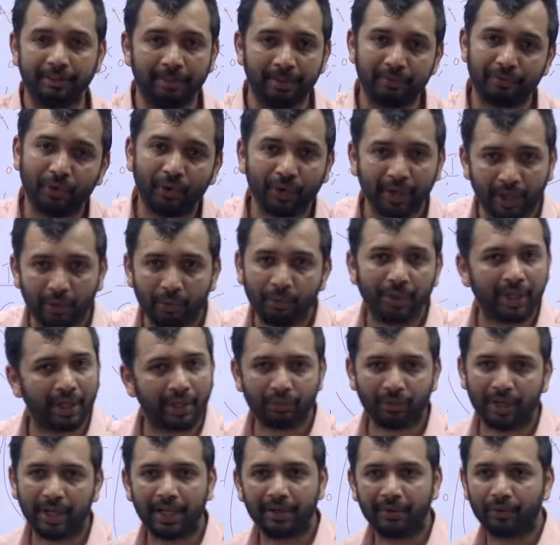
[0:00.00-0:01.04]
Before, now we are
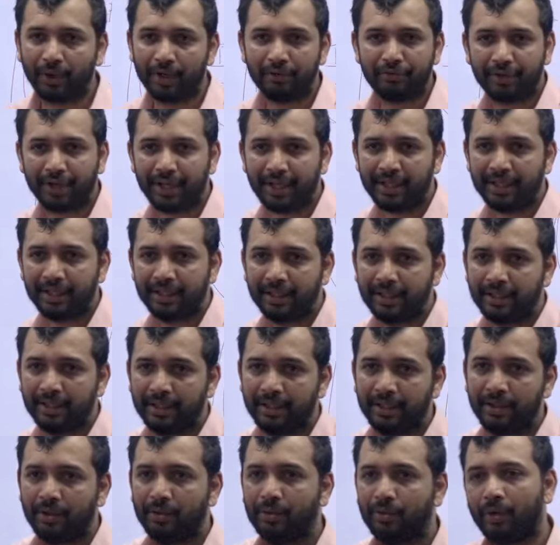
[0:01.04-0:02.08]
wiring Wi-Fi.
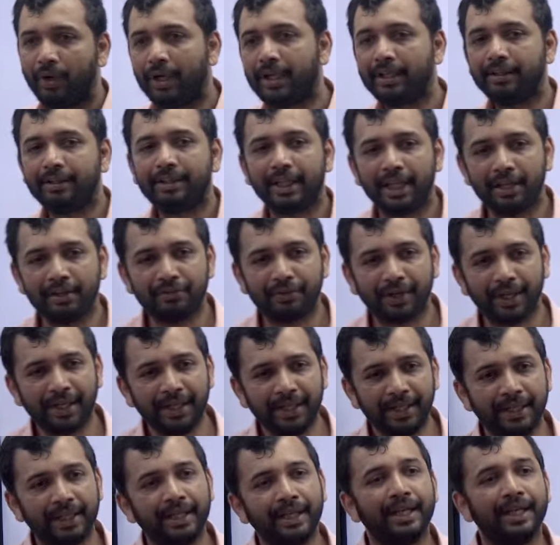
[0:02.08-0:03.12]
What is Li-Fi?
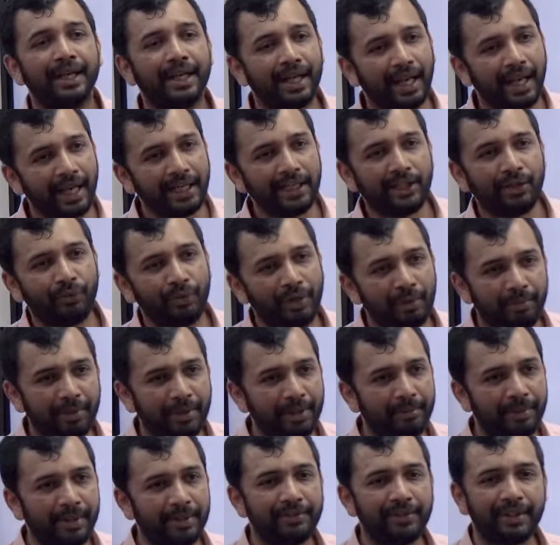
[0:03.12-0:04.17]
Light will
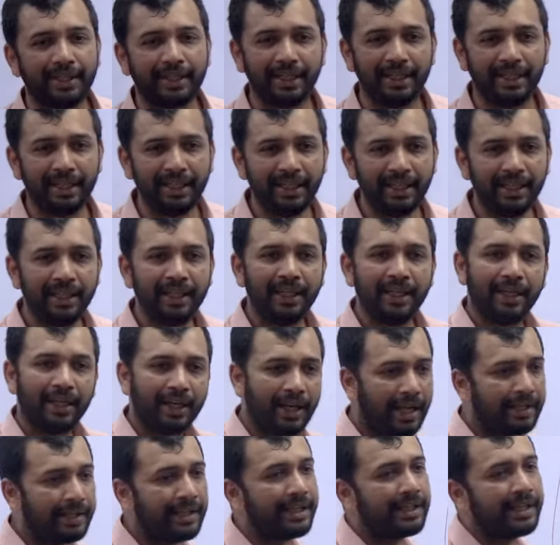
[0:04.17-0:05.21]
be basically
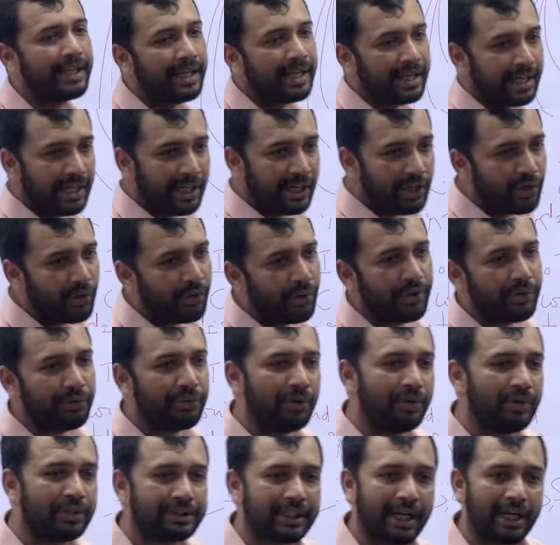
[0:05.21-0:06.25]
rather than radio waves,
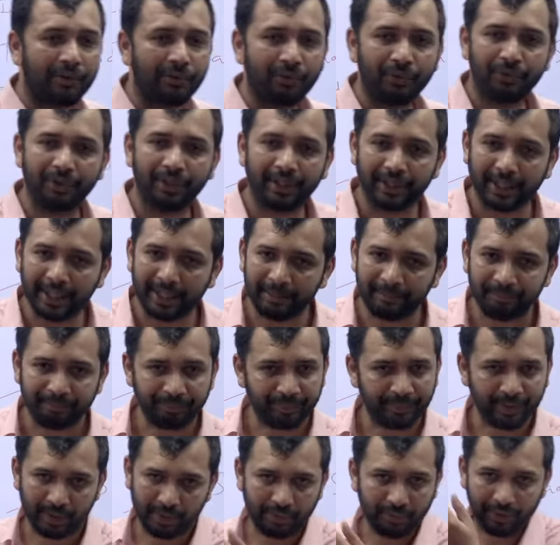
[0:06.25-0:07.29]
we will start using the
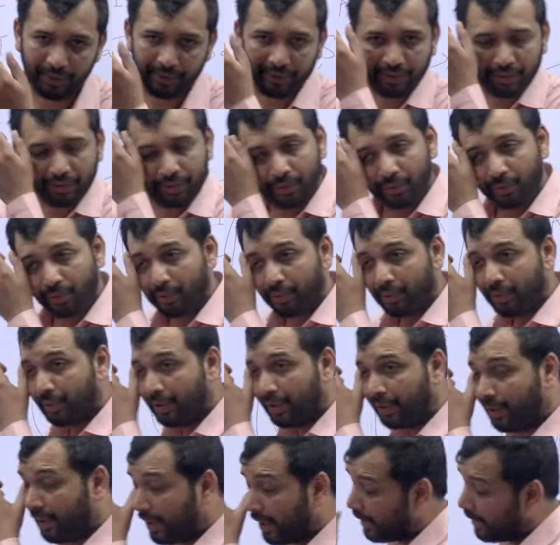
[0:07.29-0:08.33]
waves. So,
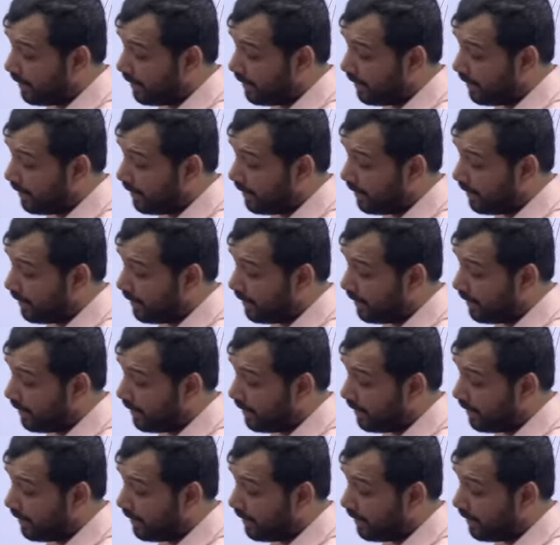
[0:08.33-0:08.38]
you know,